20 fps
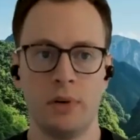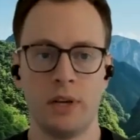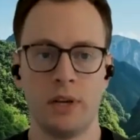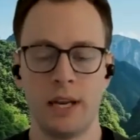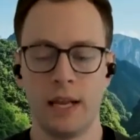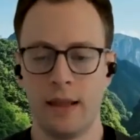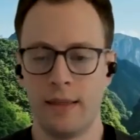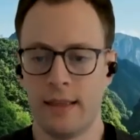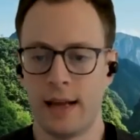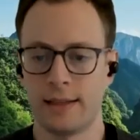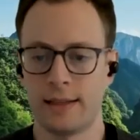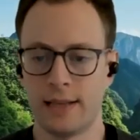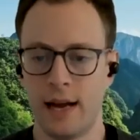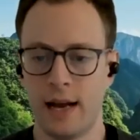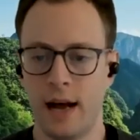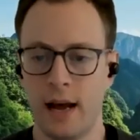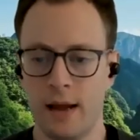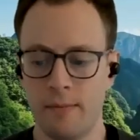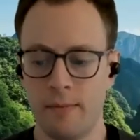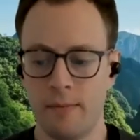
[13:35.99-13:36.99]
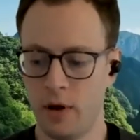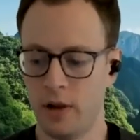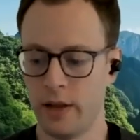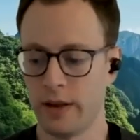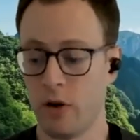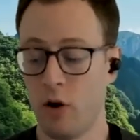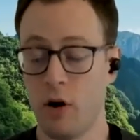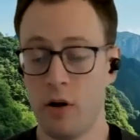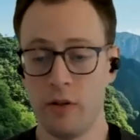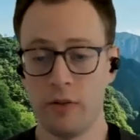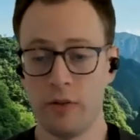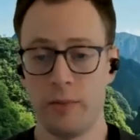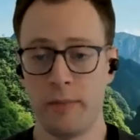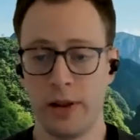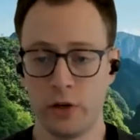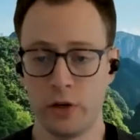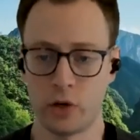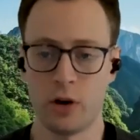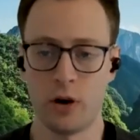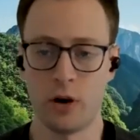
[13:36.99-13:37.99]
But in that time, like all the
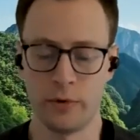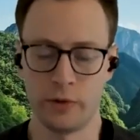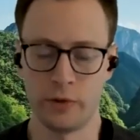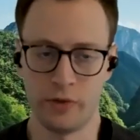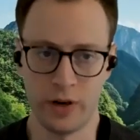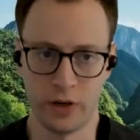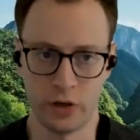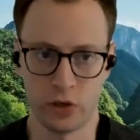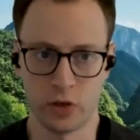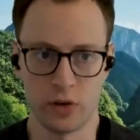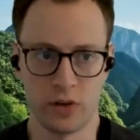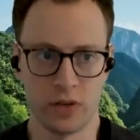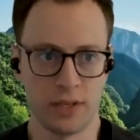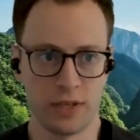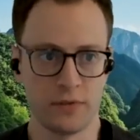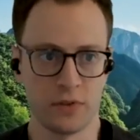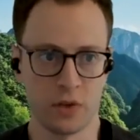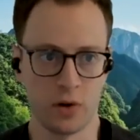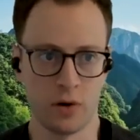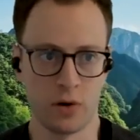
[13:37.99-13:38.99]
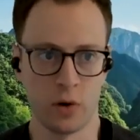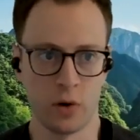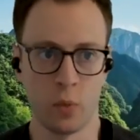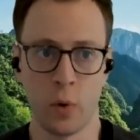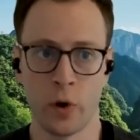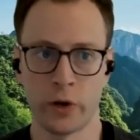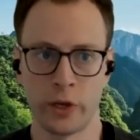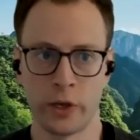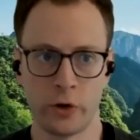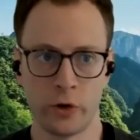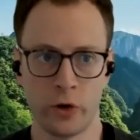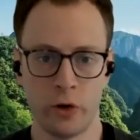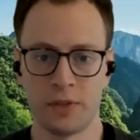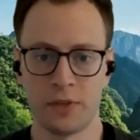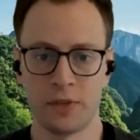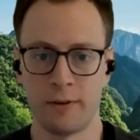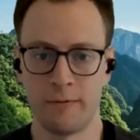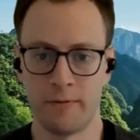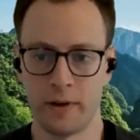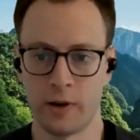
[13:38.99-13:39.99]
major carbon registries have started working
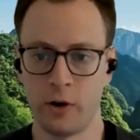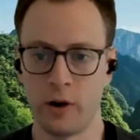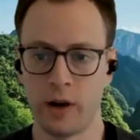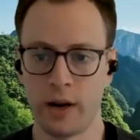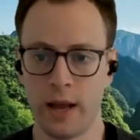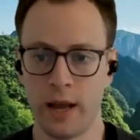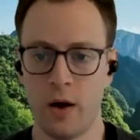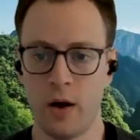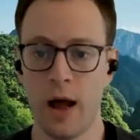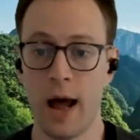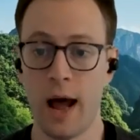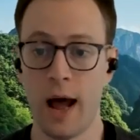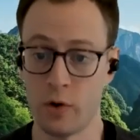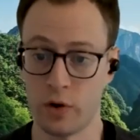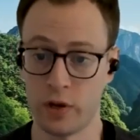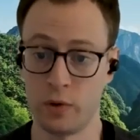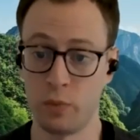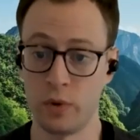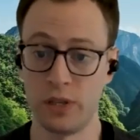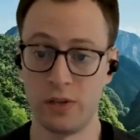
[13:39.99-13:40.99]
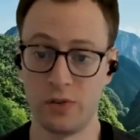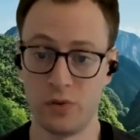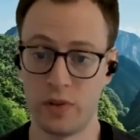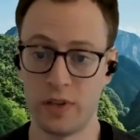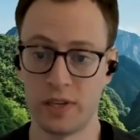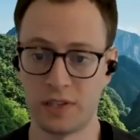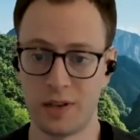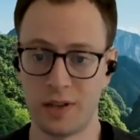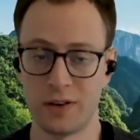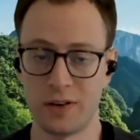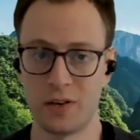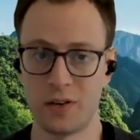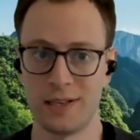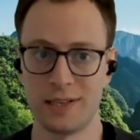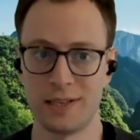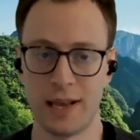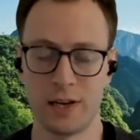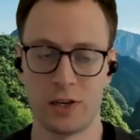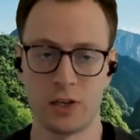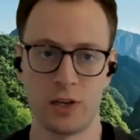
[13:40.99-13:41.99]
groups and figuring out how can we do this
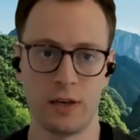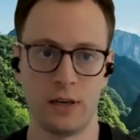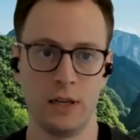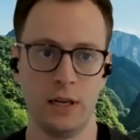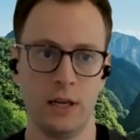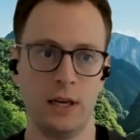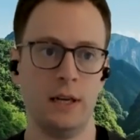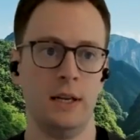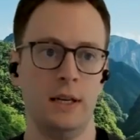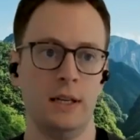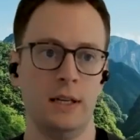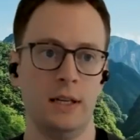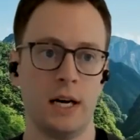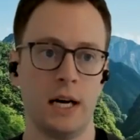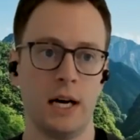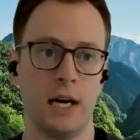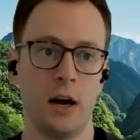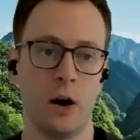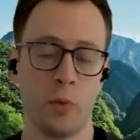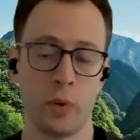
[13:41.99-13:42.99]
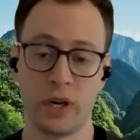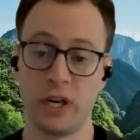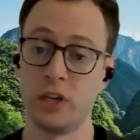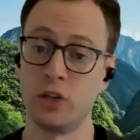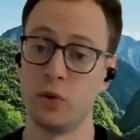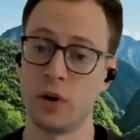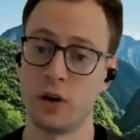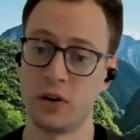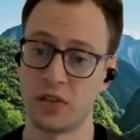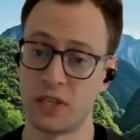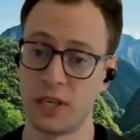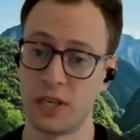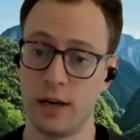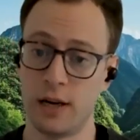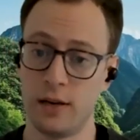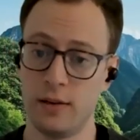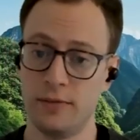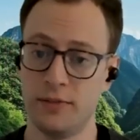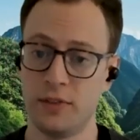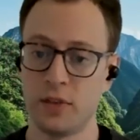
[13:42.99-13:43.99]
digitization? Uh, mm. Are we mm. going to do it
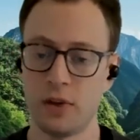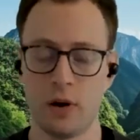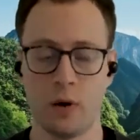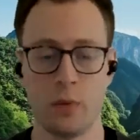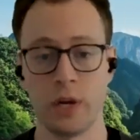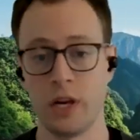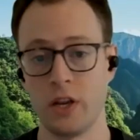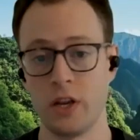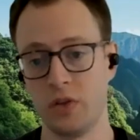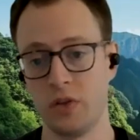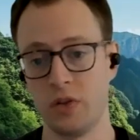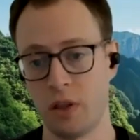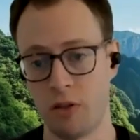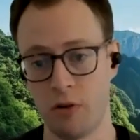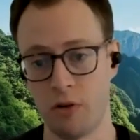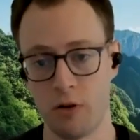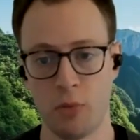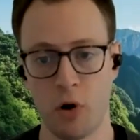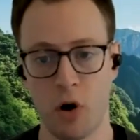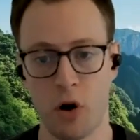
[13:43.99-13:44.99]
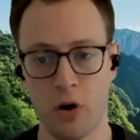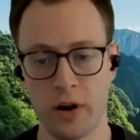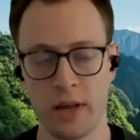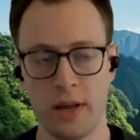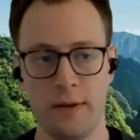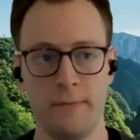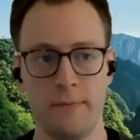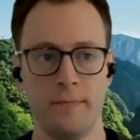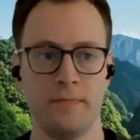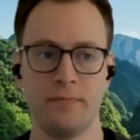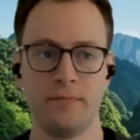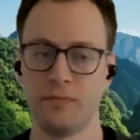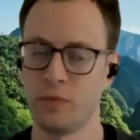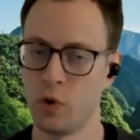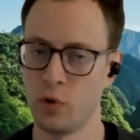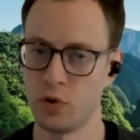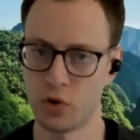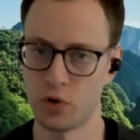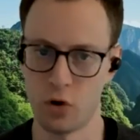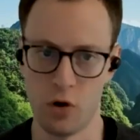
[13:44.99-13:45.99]
ourselves? Are we going to use a third party?
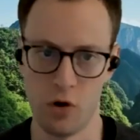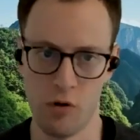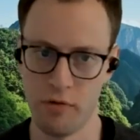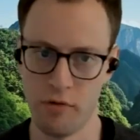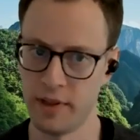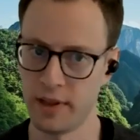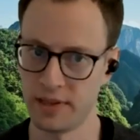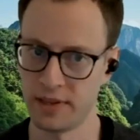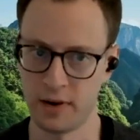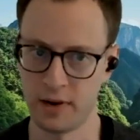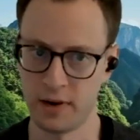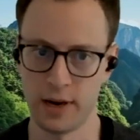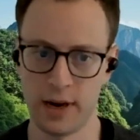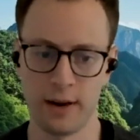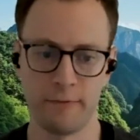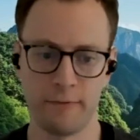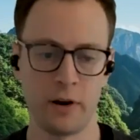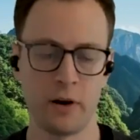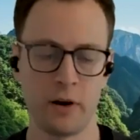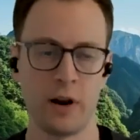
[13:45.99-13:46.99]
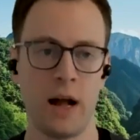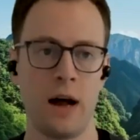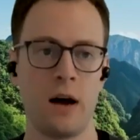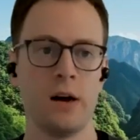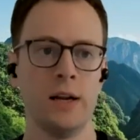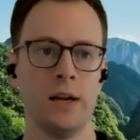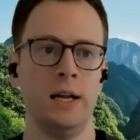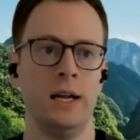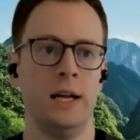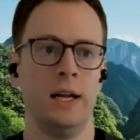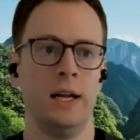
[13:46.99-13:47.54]
Those are all things that are getting figured out.